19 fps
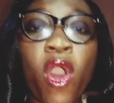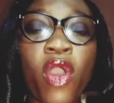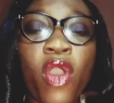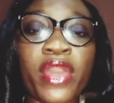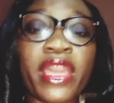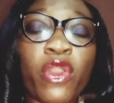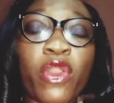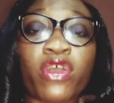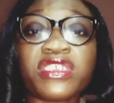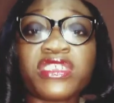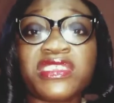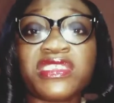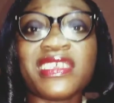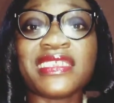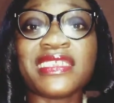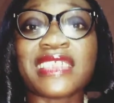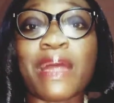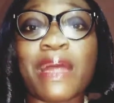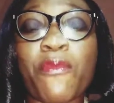or she
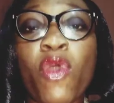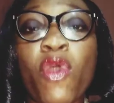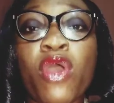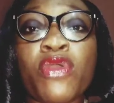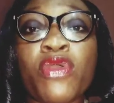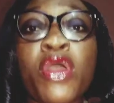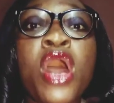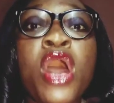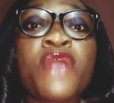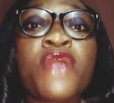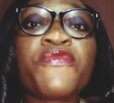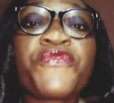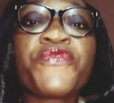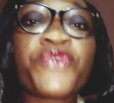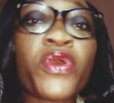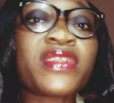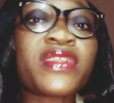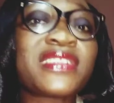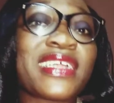is among
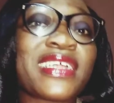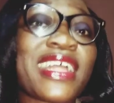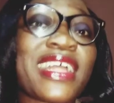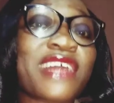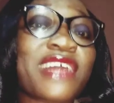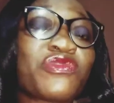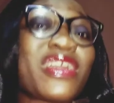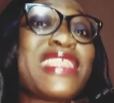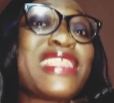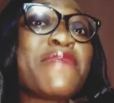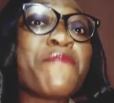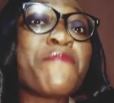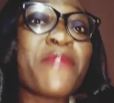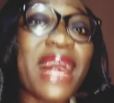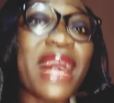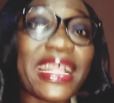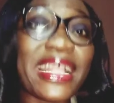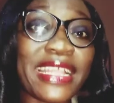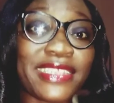those that actually
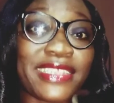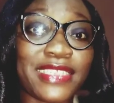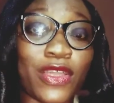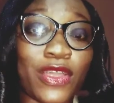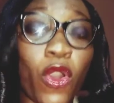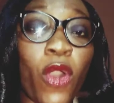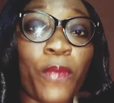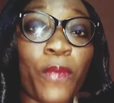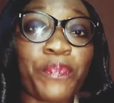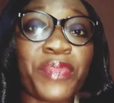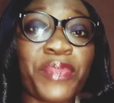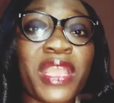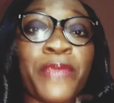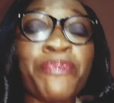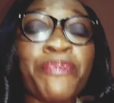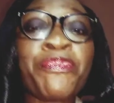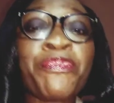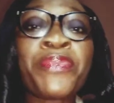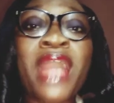manage the company,
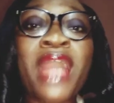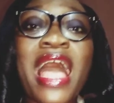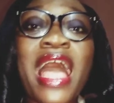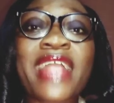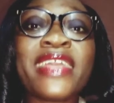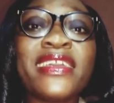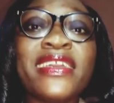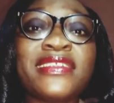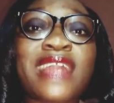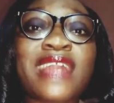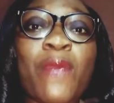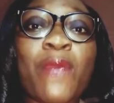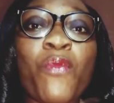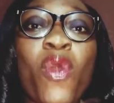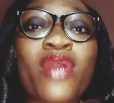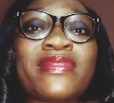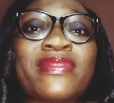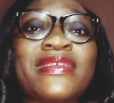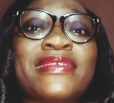and he is
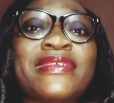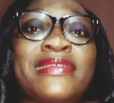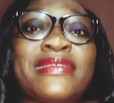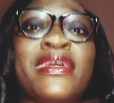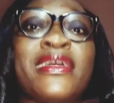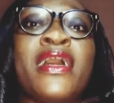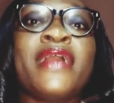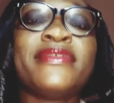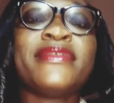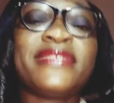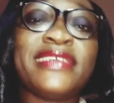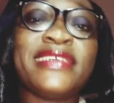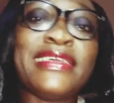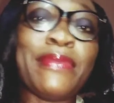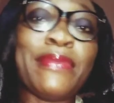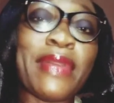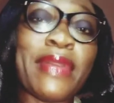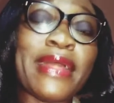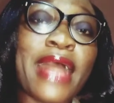among the
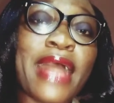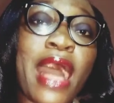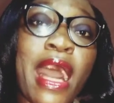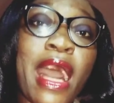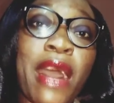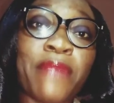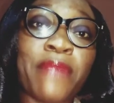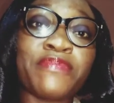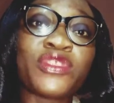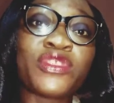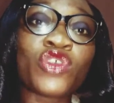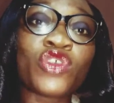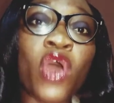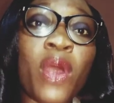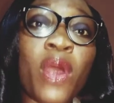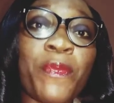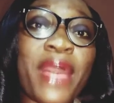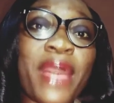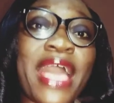
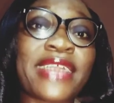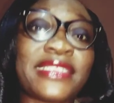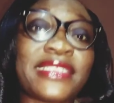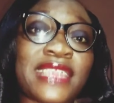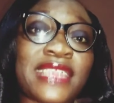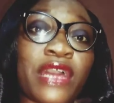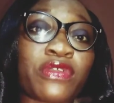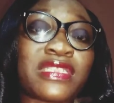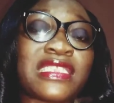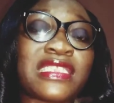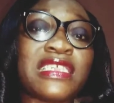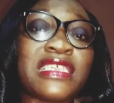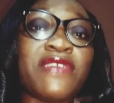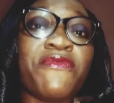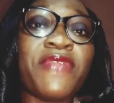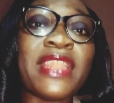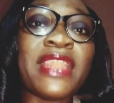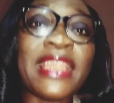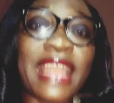top executive
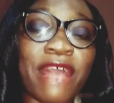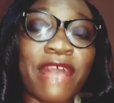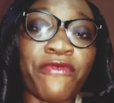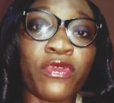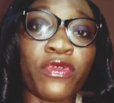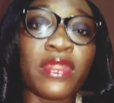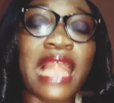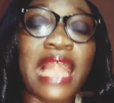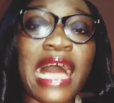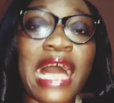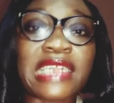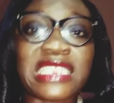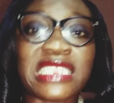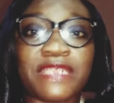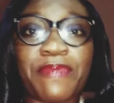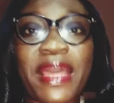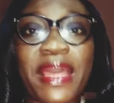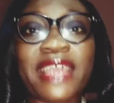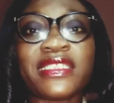level
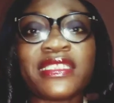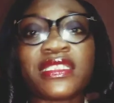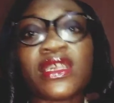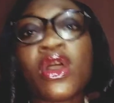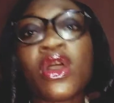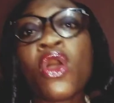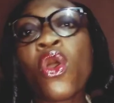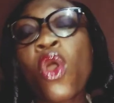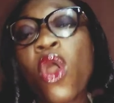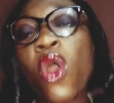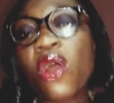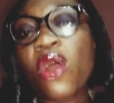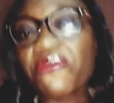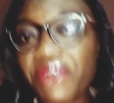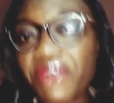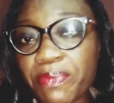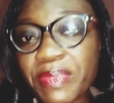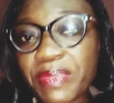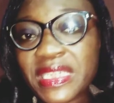aspect of
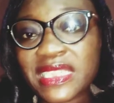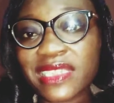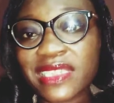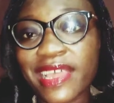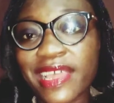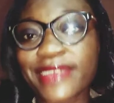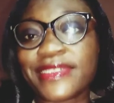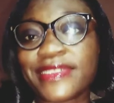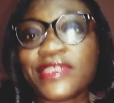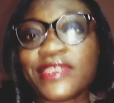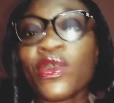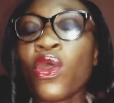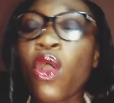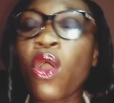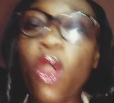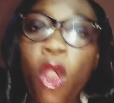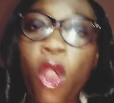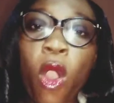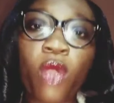the business
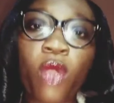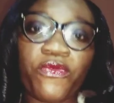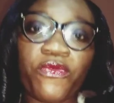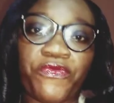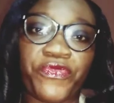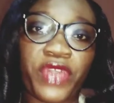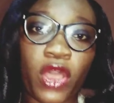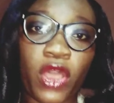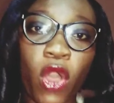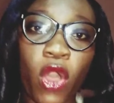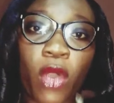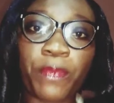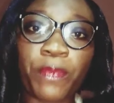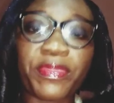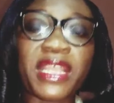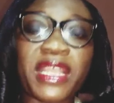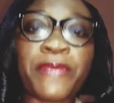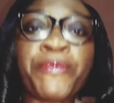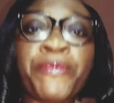or of the company.